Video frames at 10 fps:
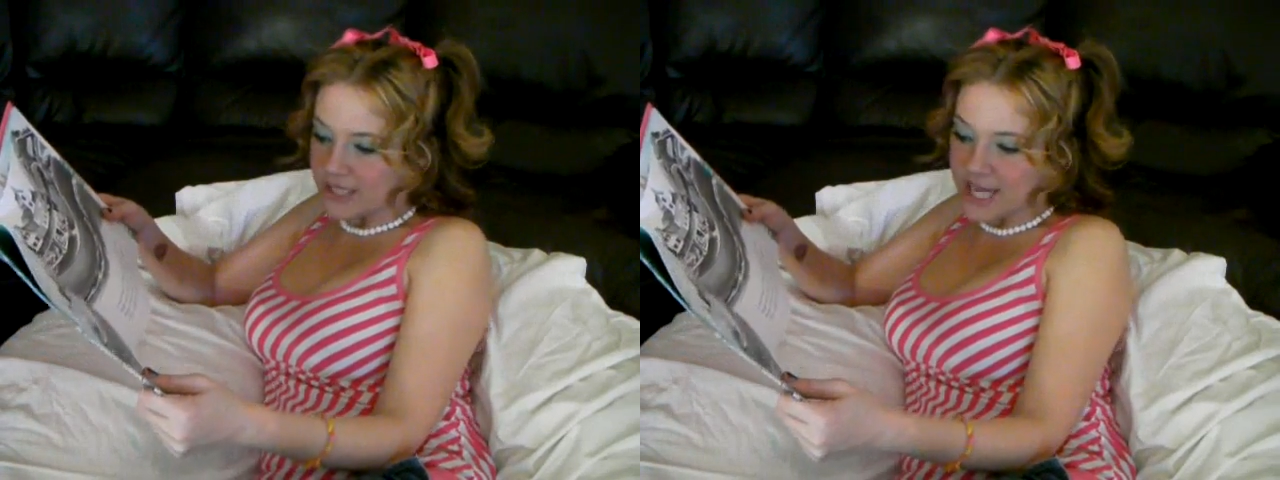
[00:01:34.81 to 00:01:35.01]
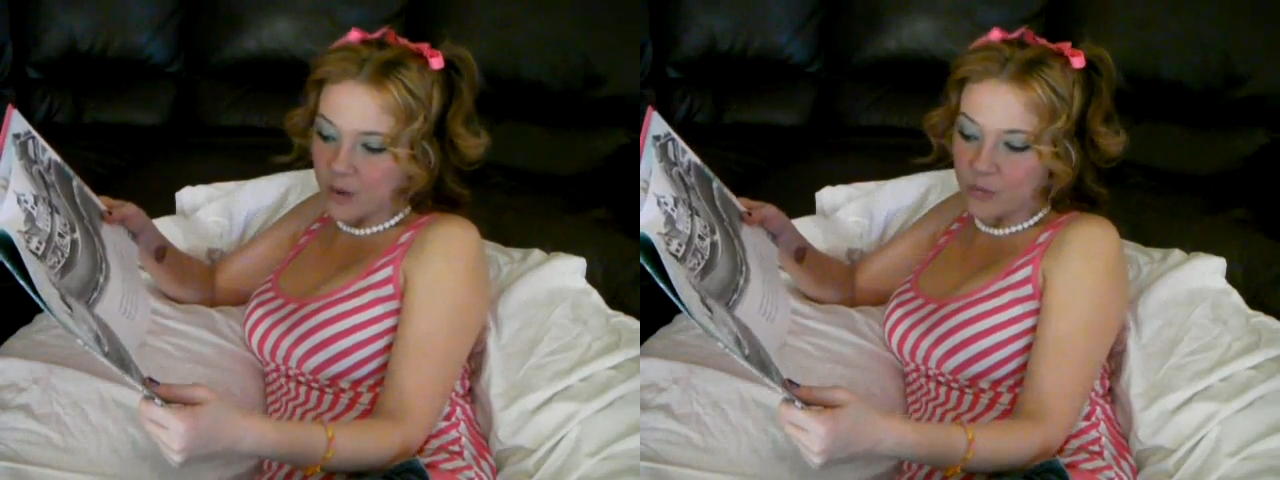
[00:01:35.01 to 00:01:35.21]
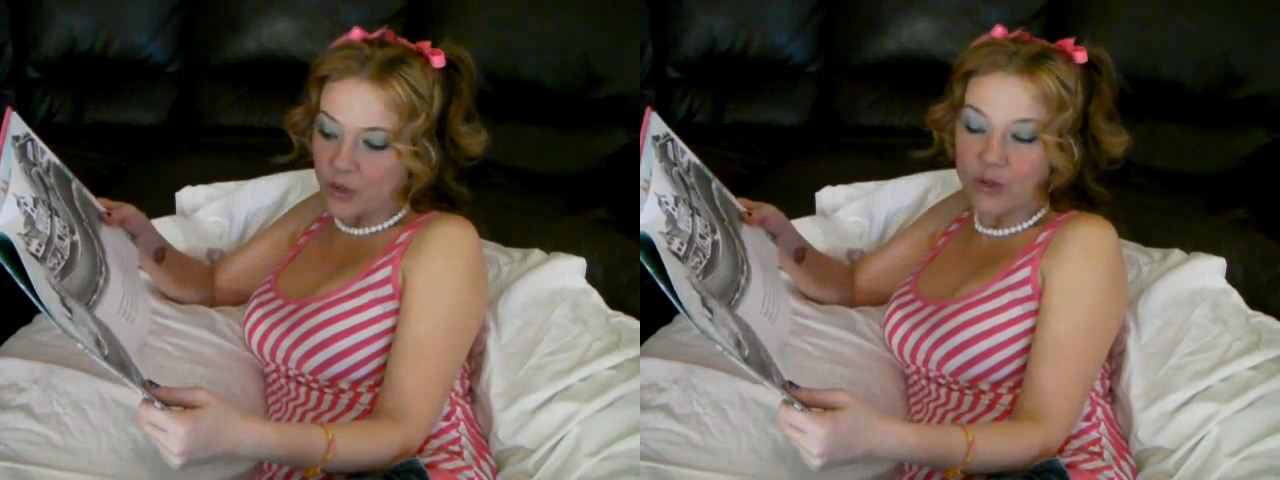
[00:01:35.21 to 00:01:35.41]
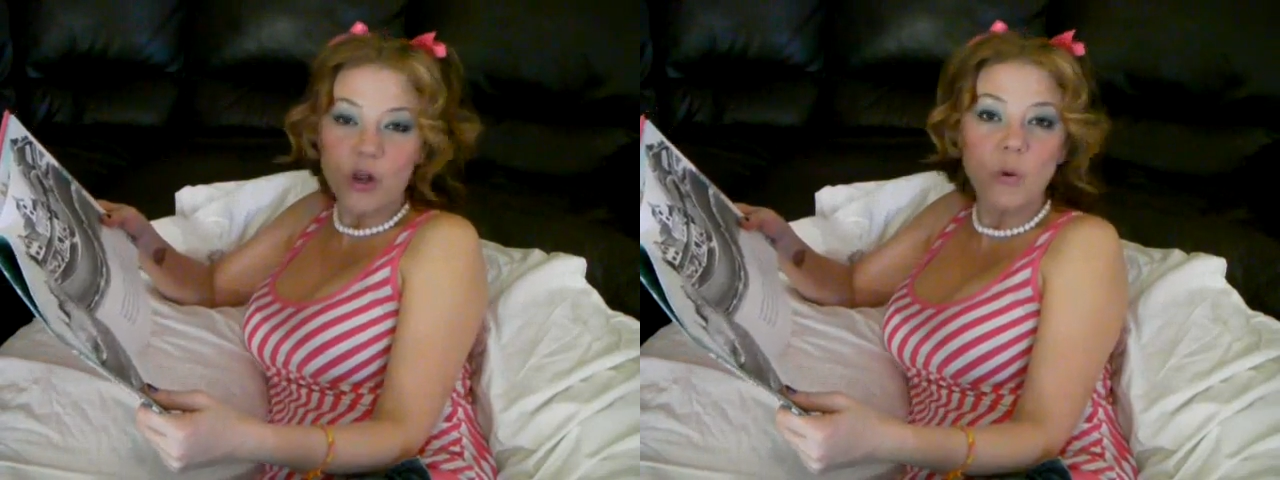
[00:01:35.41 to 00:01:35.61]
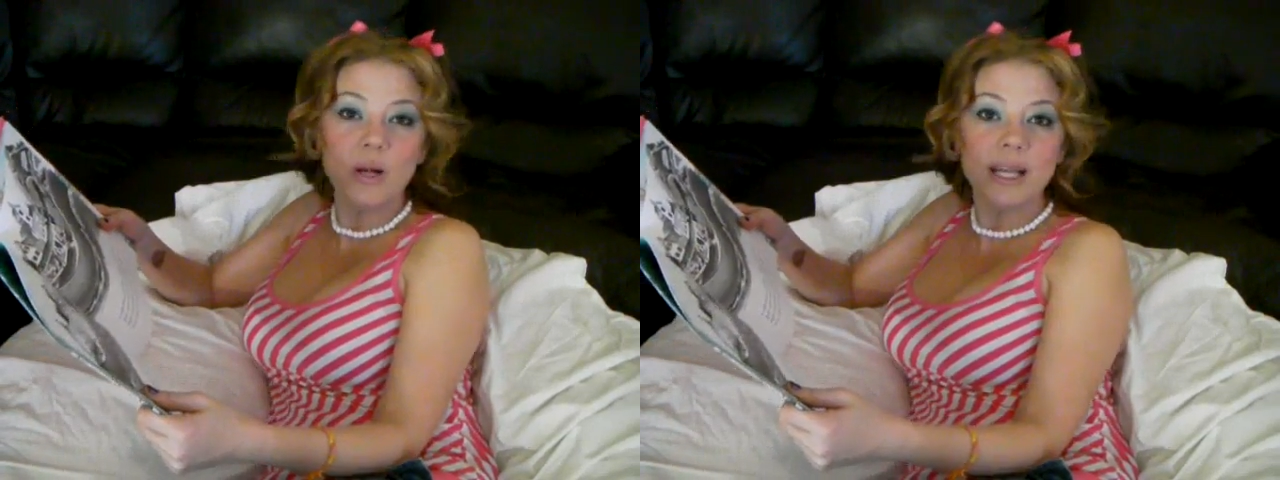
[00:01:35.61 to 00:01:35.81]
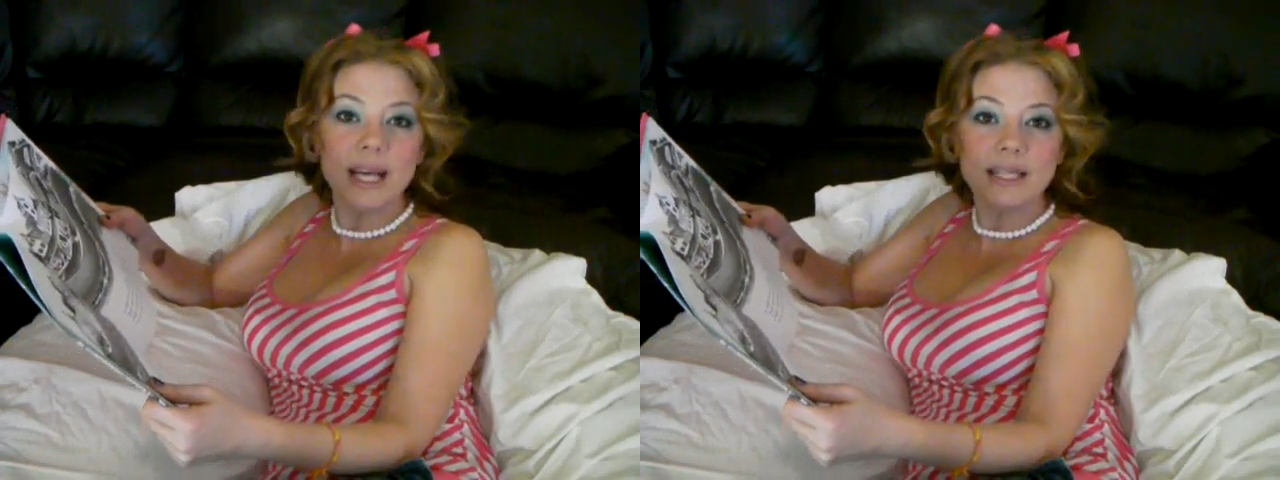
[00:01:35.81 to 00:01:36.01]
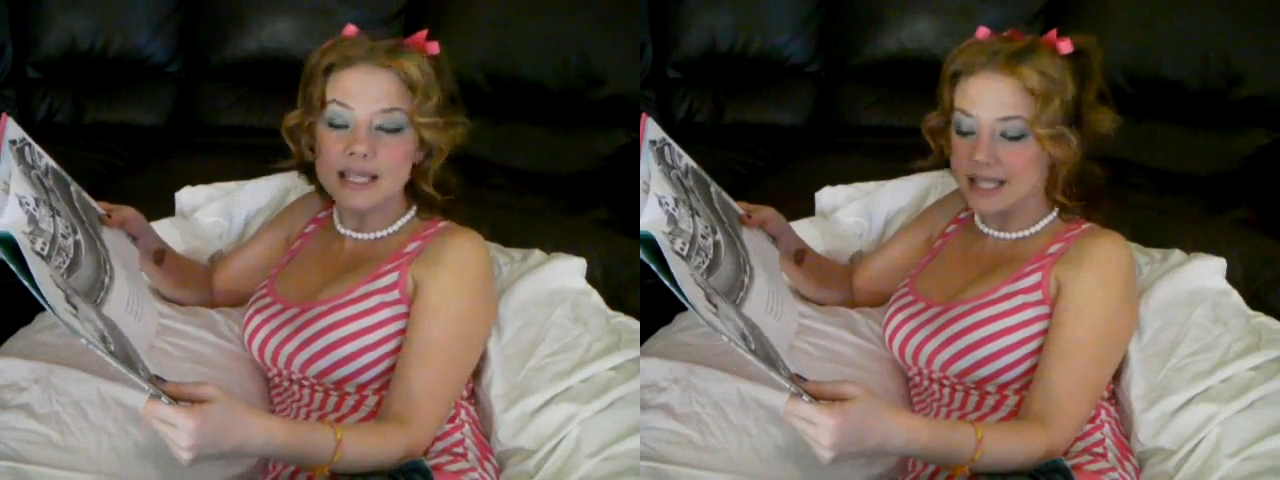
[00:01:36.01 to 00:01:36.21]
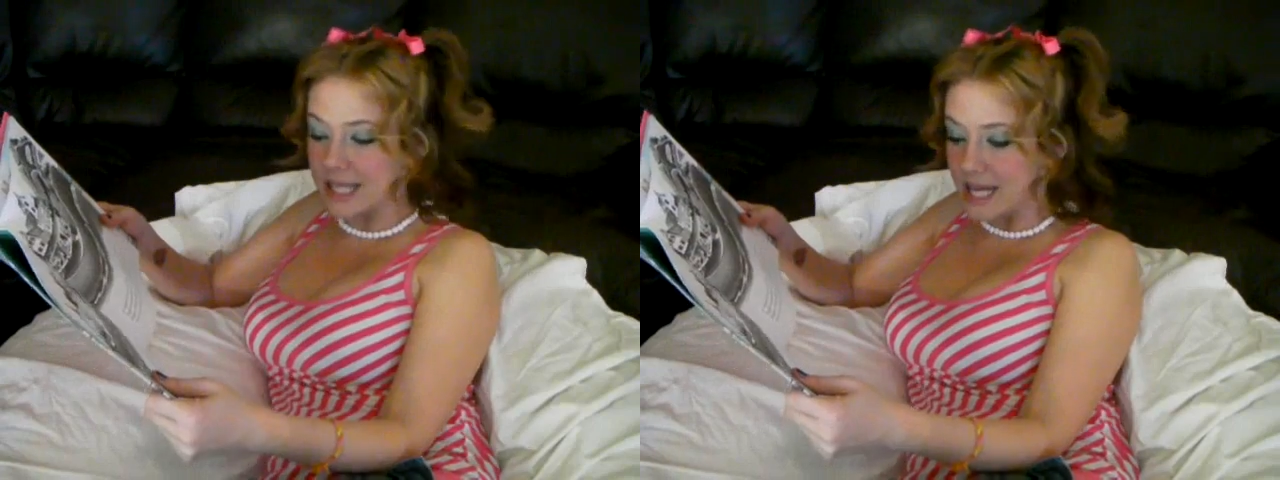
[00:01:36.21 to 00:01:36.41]
down where no one can
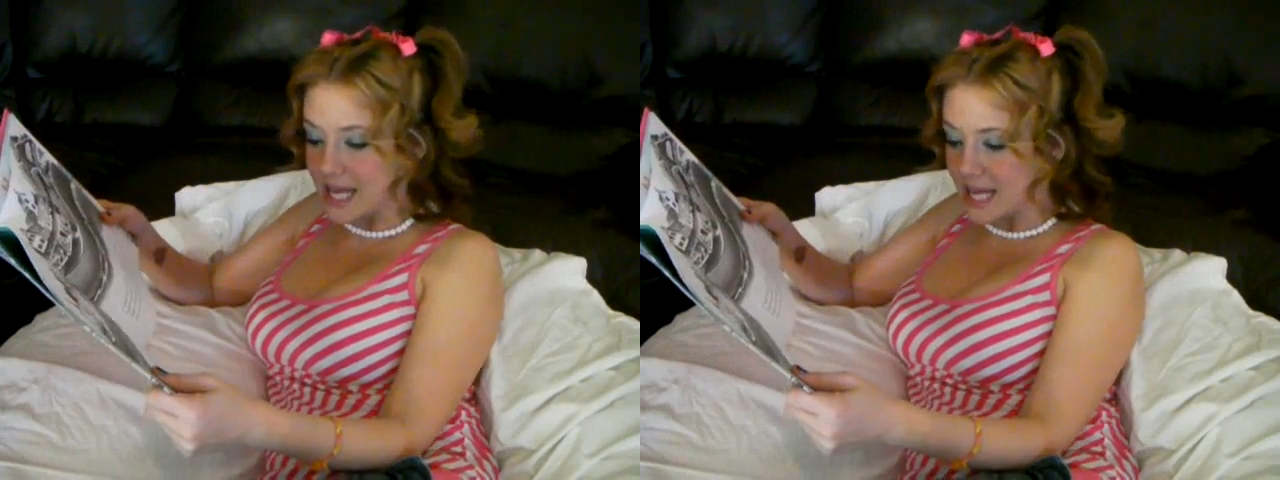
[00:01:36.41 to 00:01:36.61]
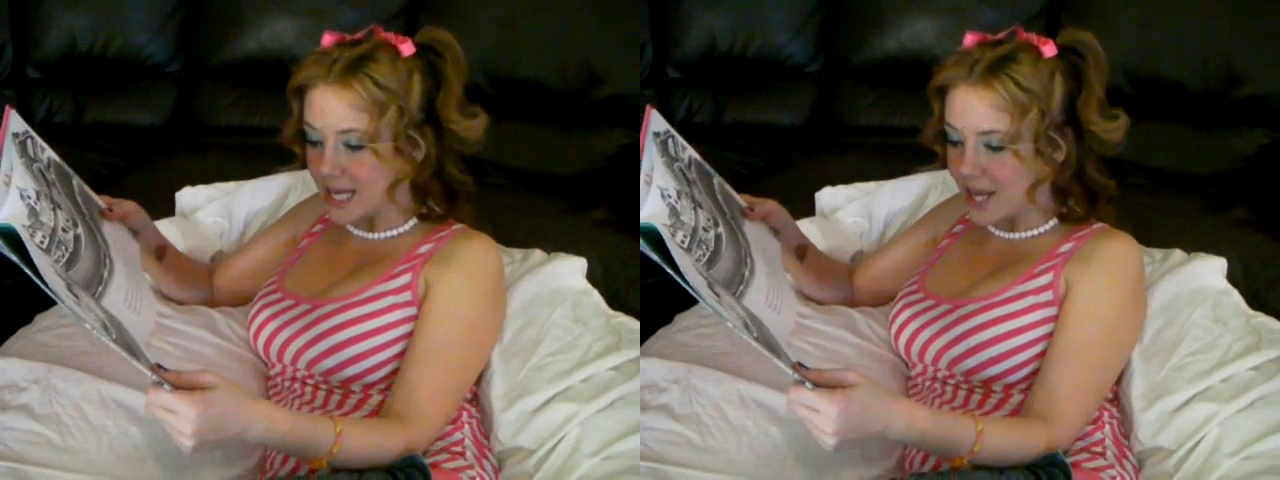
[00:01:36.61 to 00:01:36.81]
see,